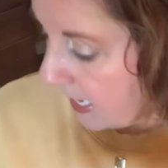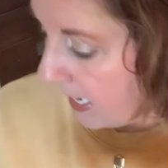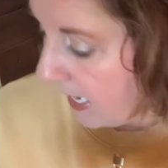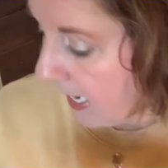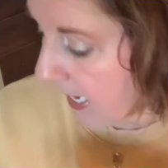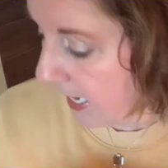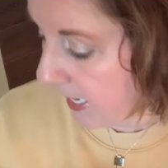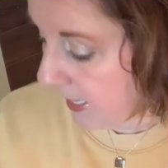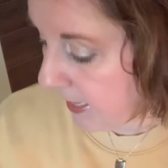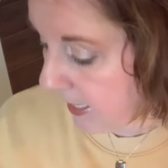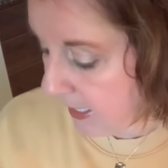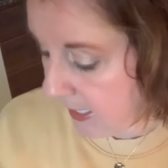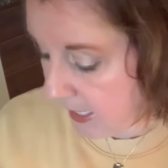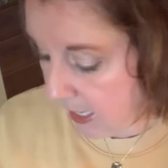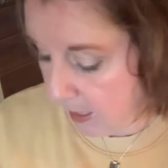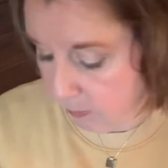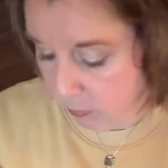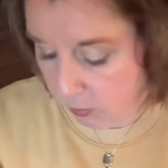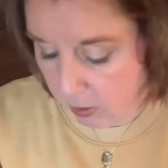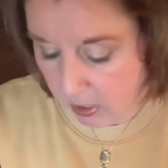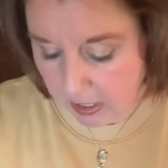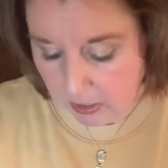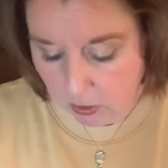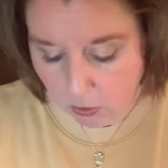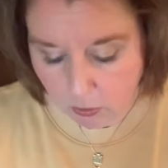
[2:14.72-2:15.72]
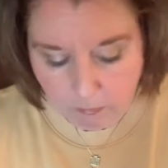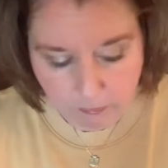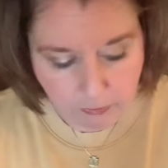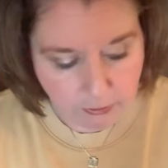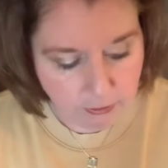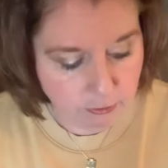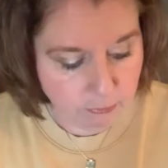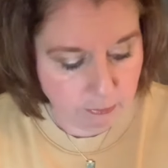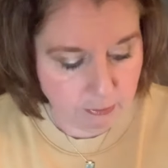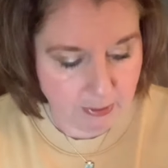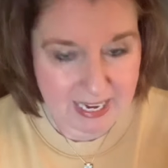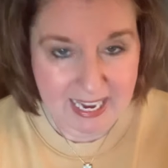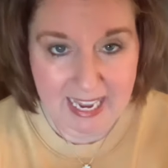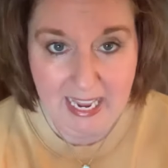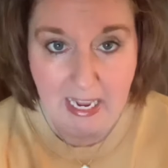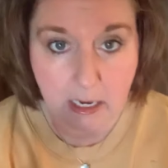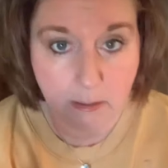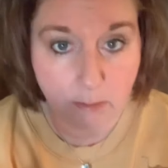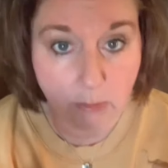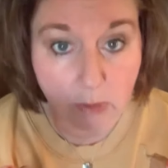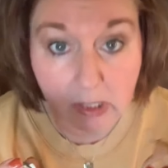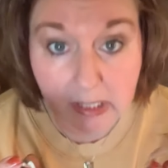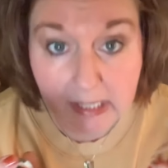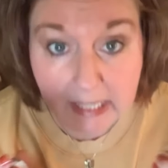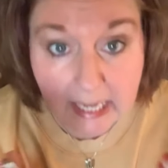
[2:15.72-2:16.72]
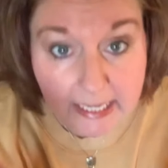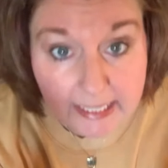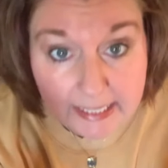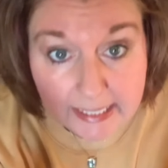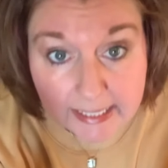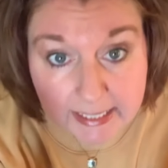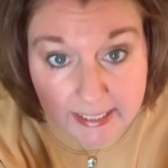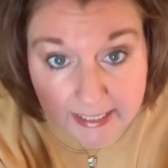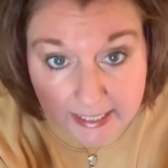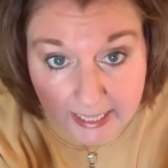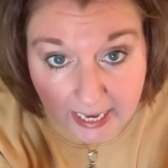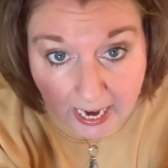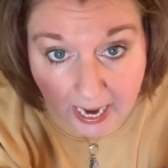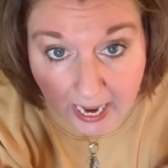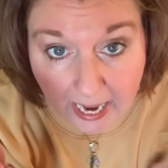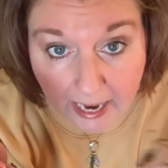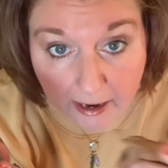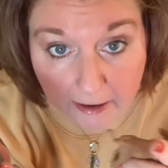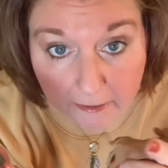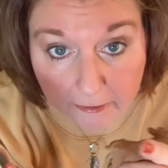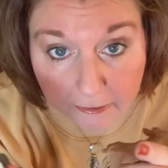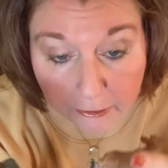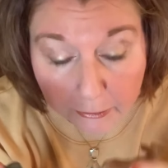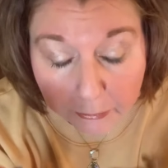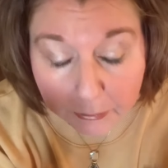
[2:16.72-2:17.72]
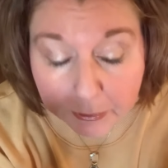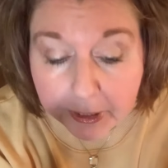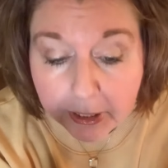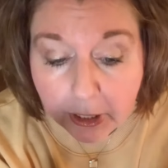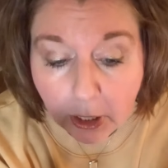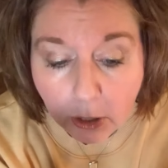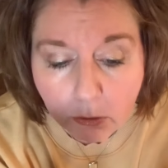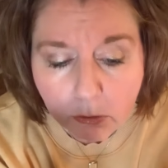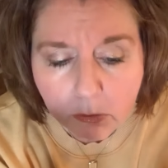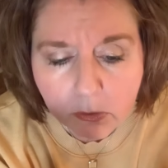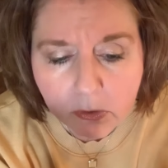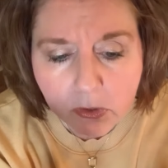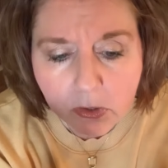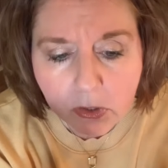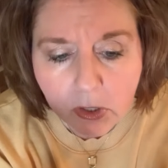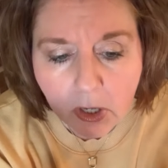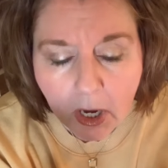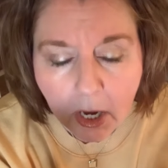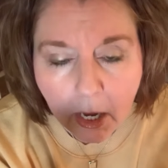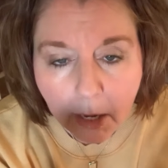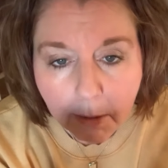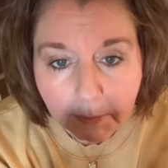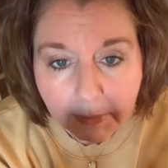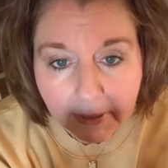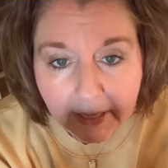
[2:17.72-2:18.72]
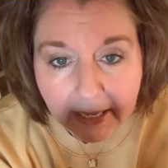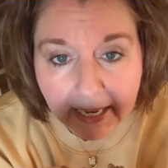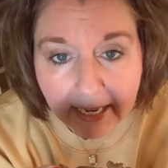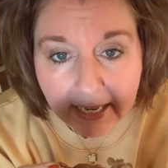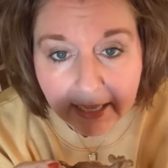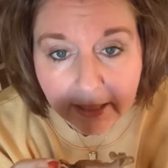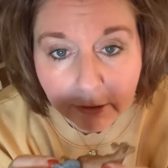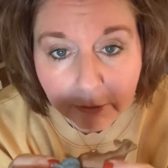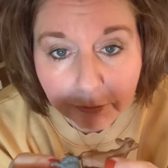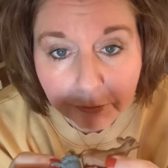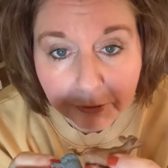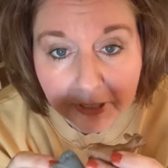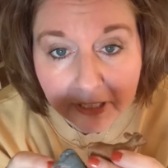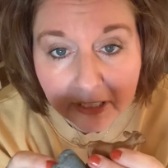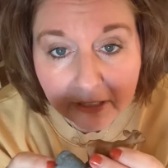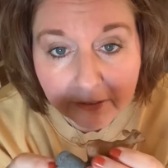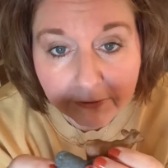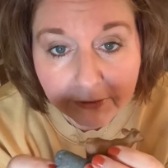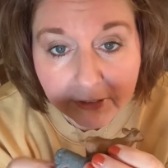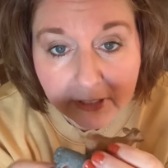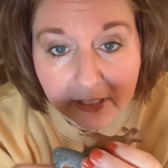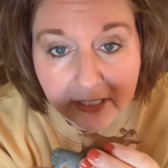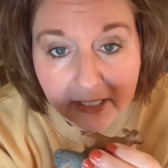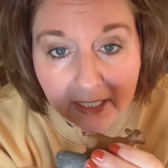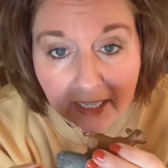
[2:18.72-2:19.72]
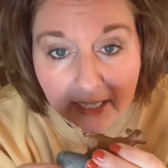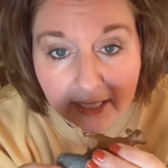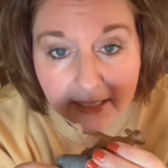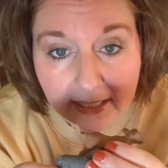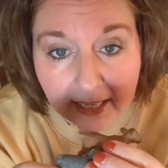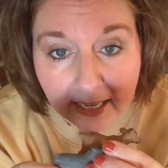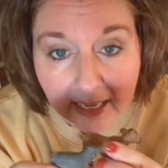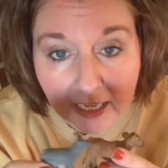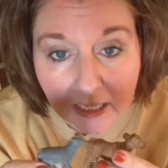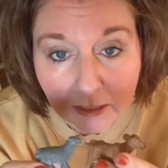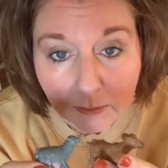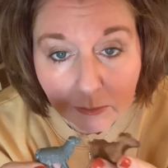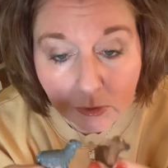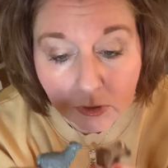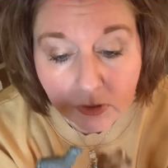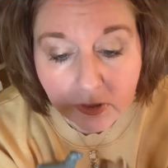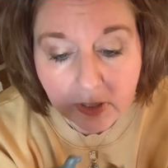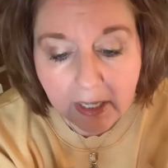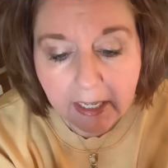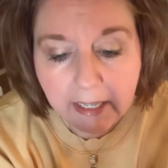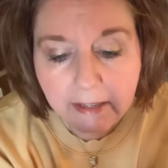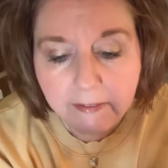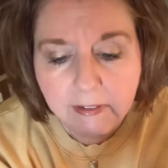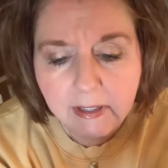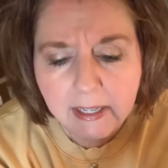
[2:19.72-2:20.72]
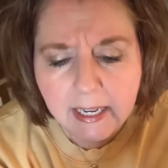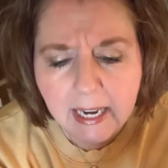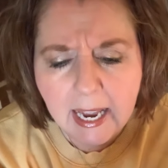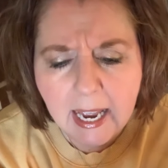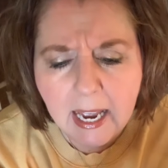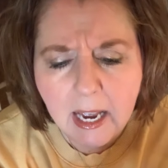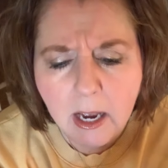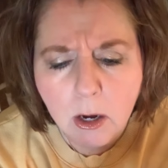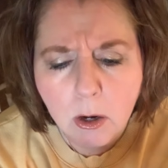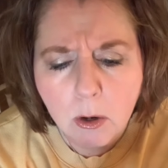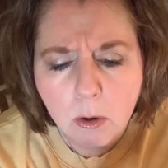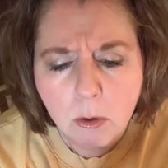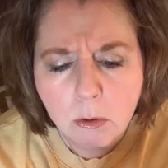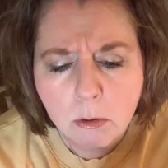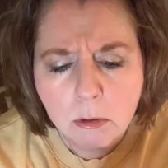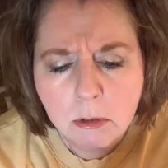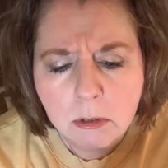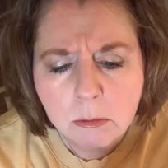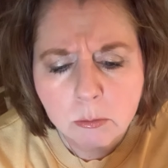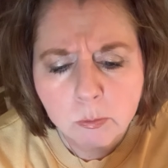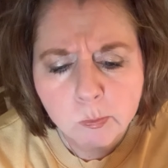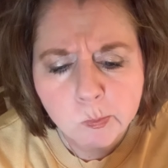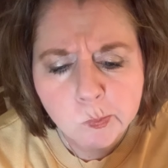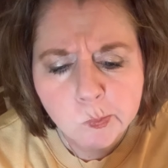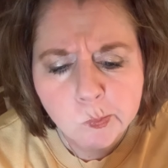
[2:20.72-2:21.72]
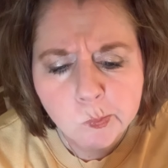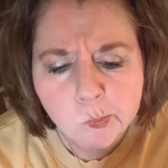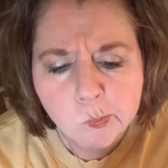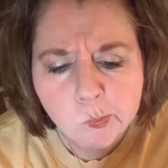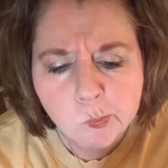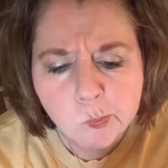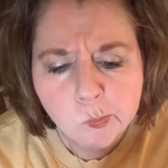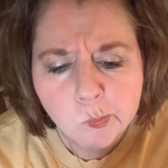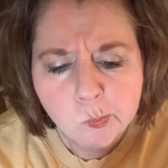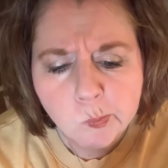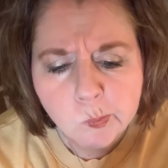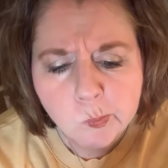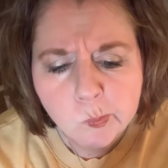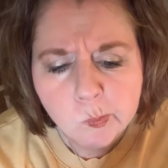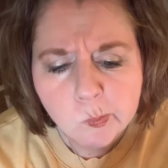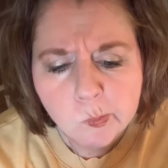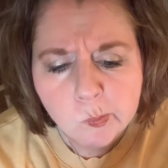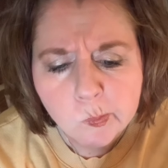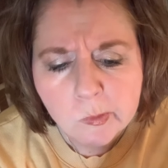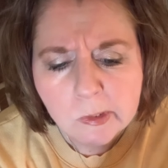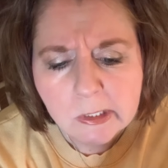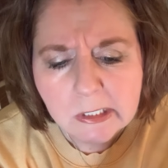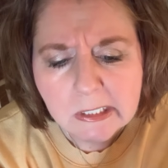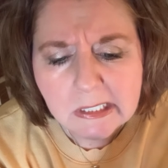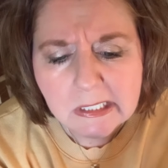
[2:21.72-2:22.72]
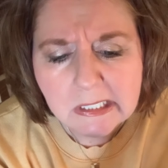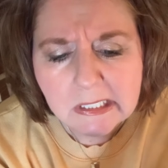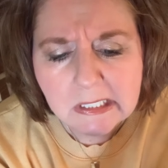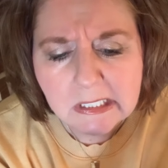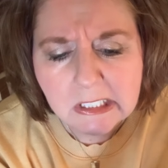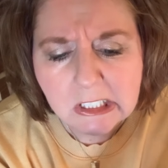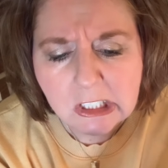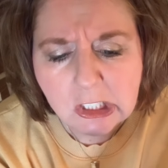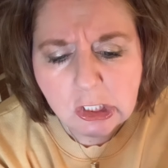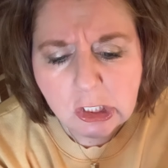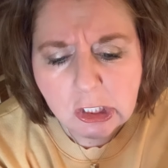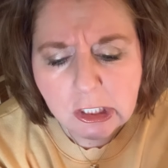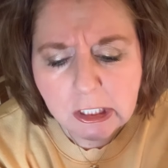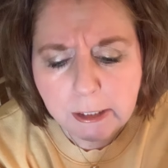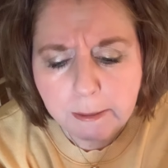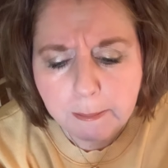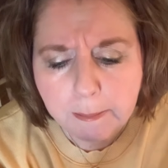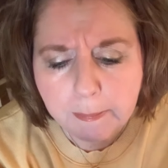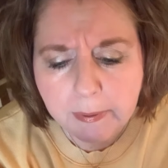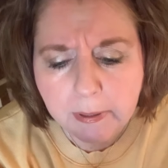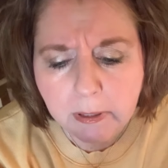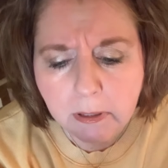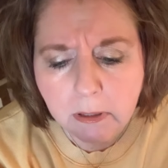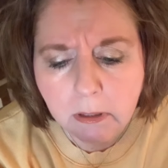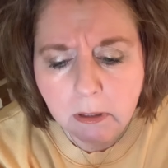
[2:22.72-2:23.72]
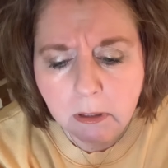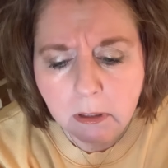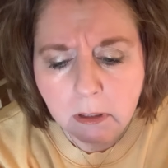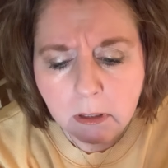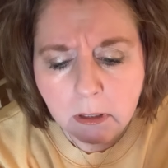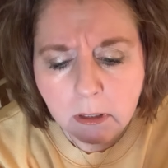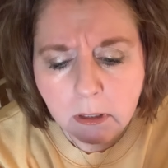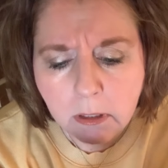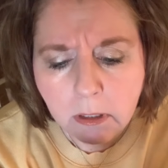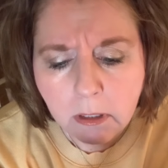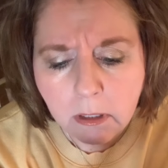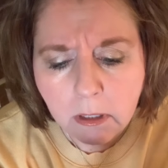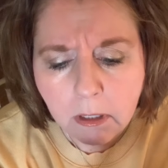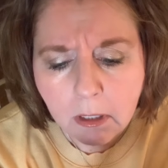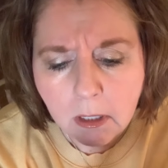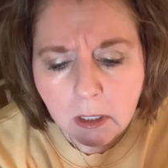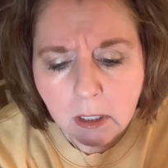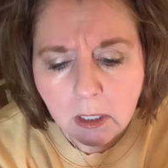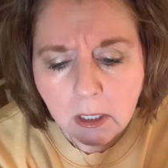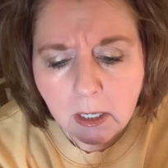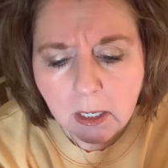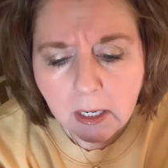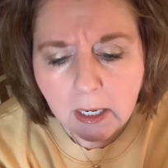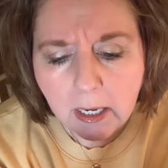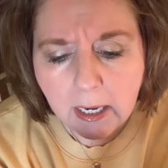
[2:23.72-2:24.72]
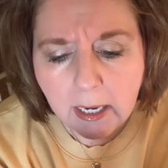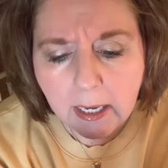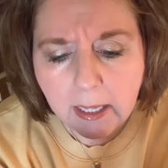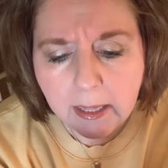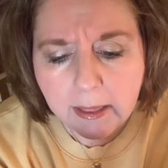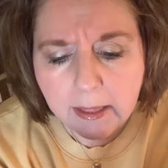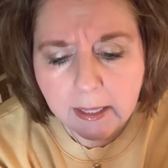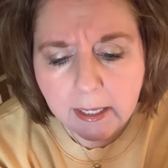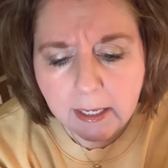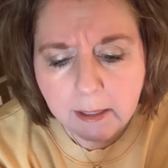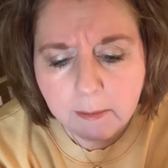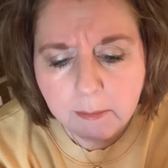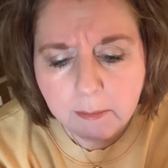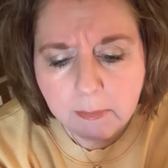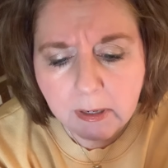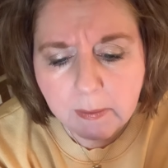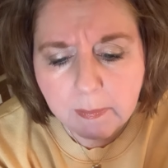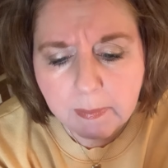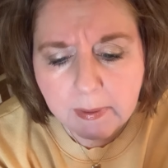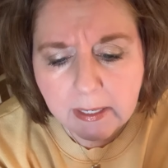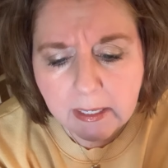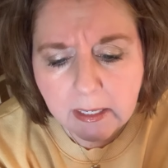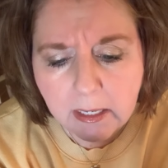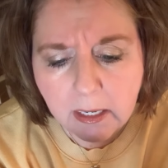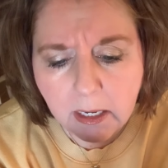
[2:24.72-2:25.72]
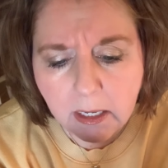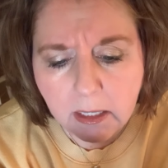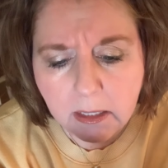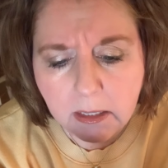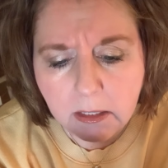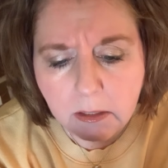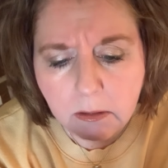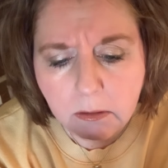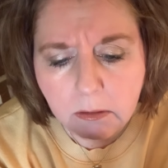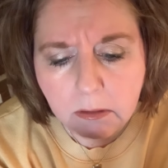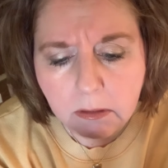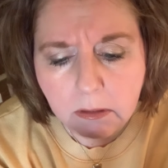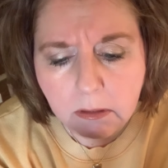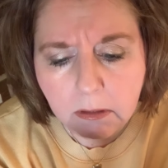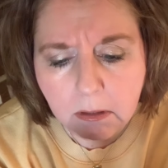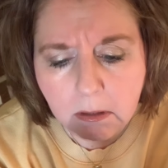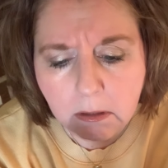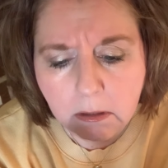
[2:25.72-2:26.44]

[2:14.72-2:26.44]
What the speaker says: And then I brought over 3 animals. I didn't have 3 goats, but I had 3 different size animals. I have a cow and a sheep, and then maybe a little,